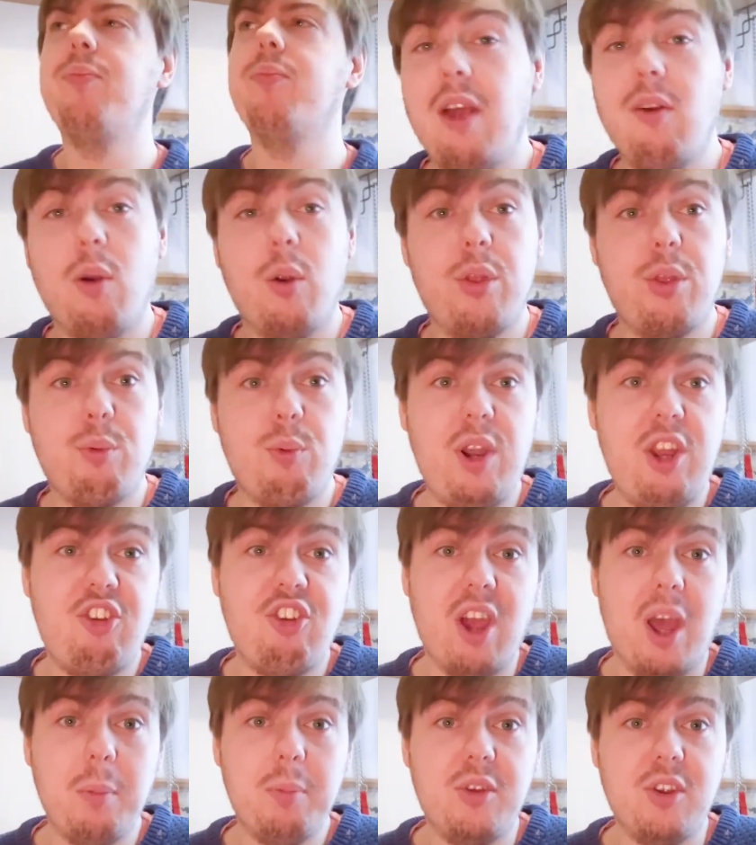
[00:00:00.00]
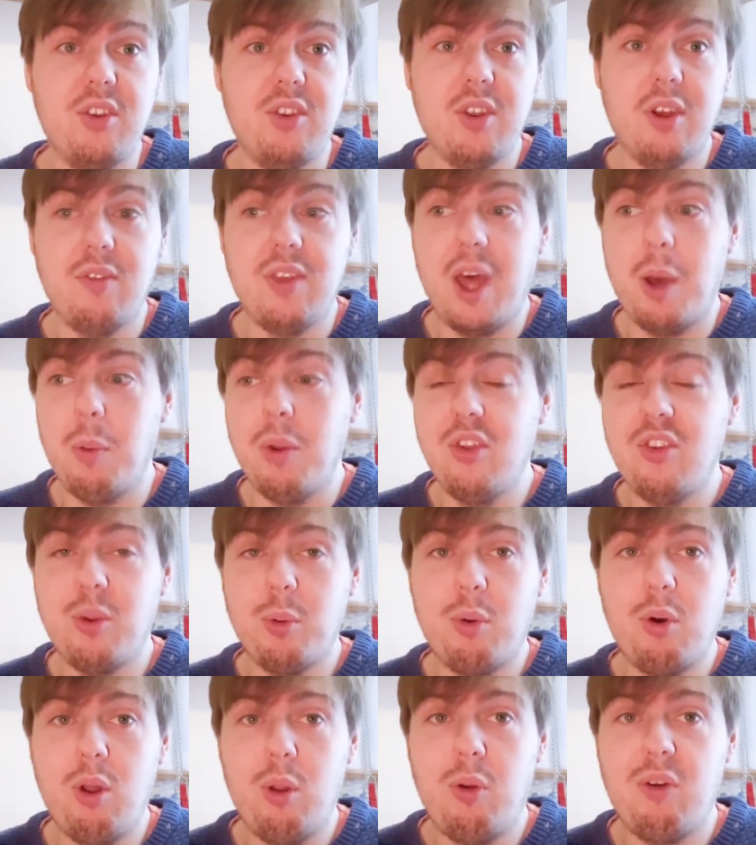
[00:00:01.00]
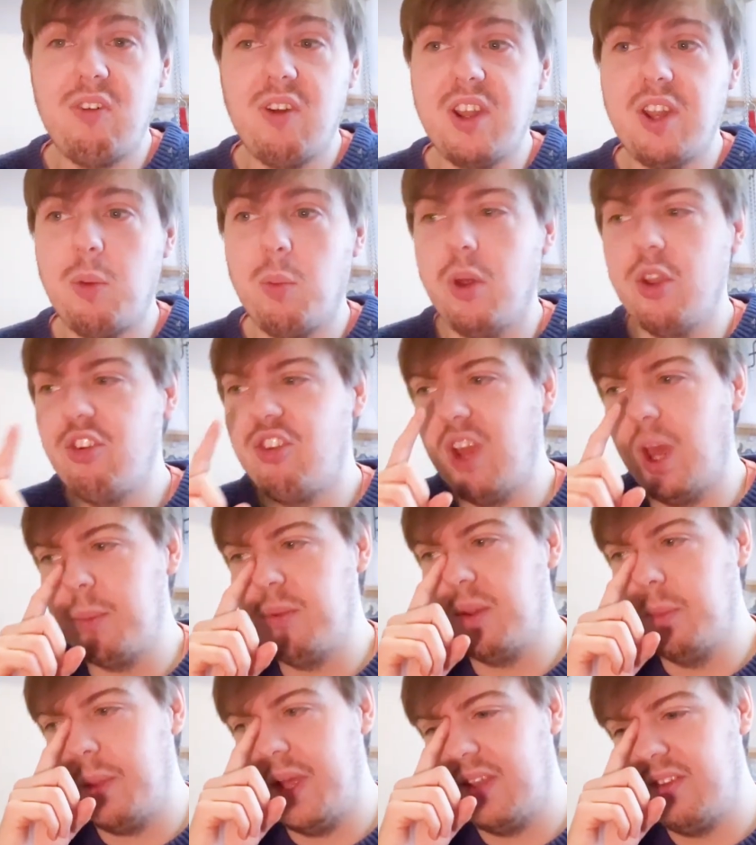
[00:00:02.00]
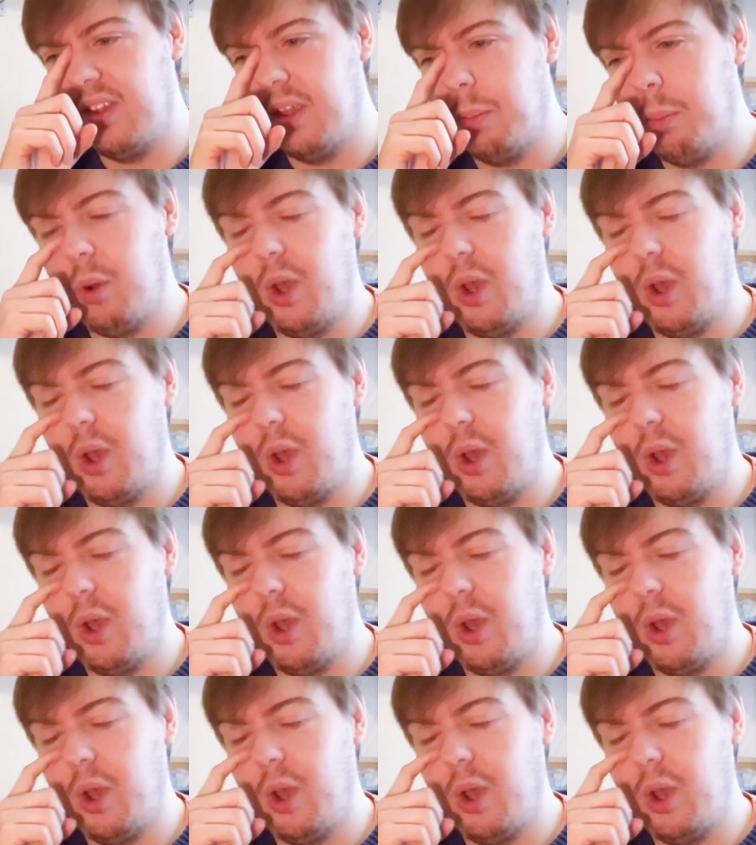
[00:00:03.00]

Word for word: I wrote three chapters of that one, so we're already one chapter better,